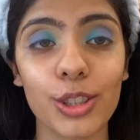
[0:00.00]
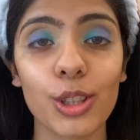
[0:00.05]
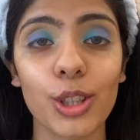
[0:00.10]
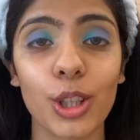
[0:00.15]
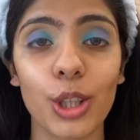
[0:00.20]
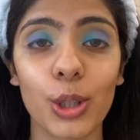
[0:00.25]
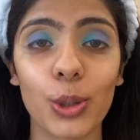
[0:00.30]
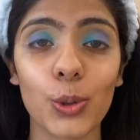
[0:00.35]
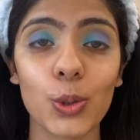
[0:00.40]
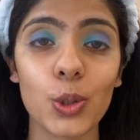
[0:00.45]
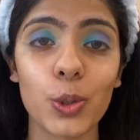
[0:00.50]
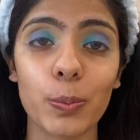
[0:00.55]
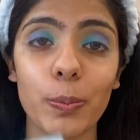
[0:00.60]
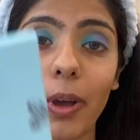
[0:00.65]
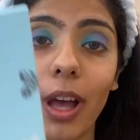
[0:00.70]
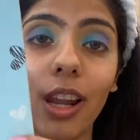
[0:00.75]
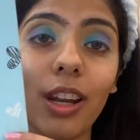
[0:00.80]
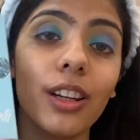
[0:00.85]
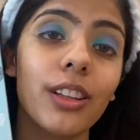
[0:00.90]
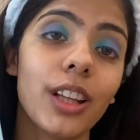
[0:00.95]
This huge
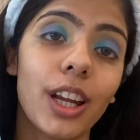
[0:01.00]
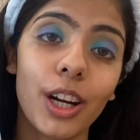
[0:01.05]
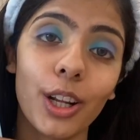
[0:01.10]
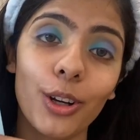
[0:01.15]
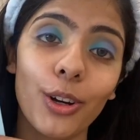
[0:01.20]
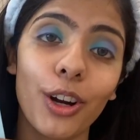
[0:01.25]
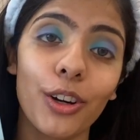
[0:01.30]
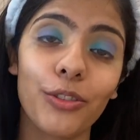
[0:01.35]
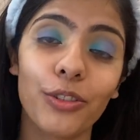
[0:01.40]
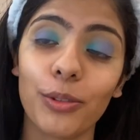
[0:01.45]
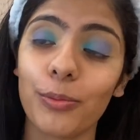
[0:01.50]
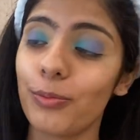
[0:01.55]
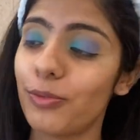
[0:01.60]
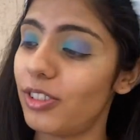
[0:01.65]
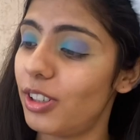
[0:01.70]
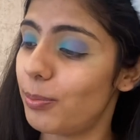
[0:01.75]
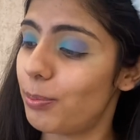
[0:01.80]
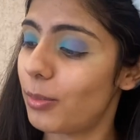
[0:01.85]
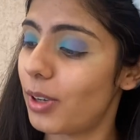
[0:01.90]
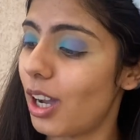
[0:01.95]
palette that I got from
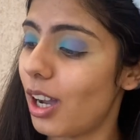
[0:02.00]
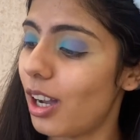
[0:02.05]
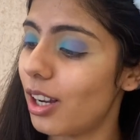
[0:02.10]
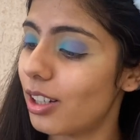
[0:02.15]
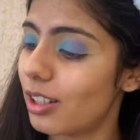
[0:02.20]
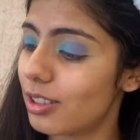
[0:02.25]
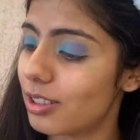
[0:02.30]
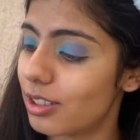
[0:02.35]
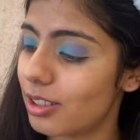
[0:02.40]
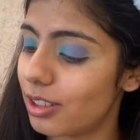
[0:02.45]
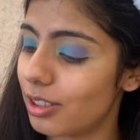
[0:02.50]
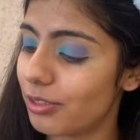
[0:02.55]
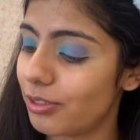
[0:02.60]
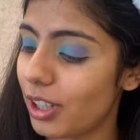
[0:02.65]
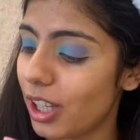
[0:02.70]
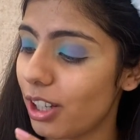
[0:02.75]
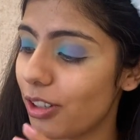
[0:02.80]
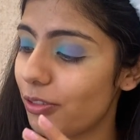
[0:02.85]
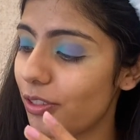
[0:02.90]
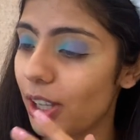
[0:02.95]
Flipkart, it's the
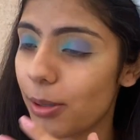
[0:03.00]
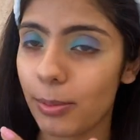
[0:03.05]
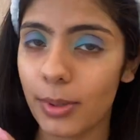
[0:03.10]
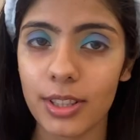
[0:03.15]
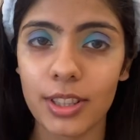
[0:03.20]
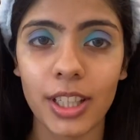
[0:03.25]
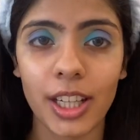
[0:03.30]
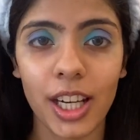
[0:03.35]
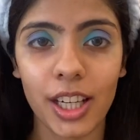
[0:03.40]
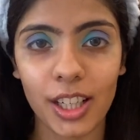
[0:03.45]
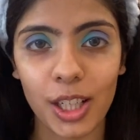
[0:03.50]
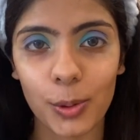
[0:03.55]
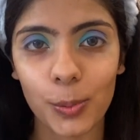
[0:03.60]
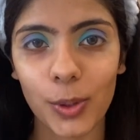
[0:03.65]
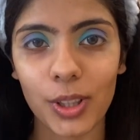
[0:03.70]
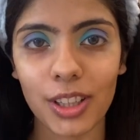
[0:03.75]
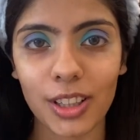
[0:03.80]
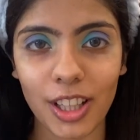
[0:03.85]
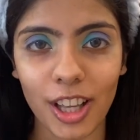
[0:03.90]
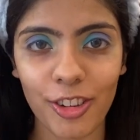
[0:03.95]
very famous Hated
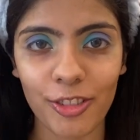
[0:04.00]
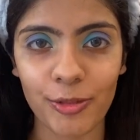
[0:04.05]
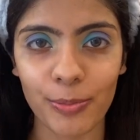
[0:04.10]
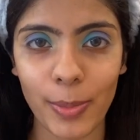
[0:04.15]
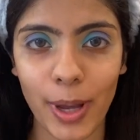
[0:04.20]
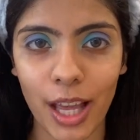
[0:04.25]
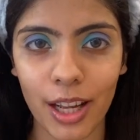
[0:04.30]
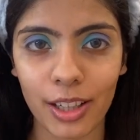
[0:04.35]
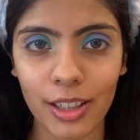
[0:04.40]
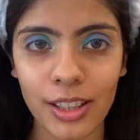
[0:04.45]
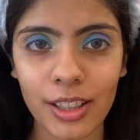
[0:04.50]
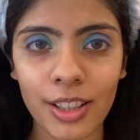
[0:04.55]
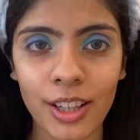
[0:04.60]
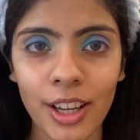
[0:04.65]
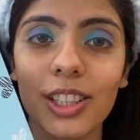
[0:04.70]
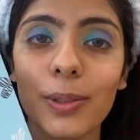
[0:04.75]
with Love palette.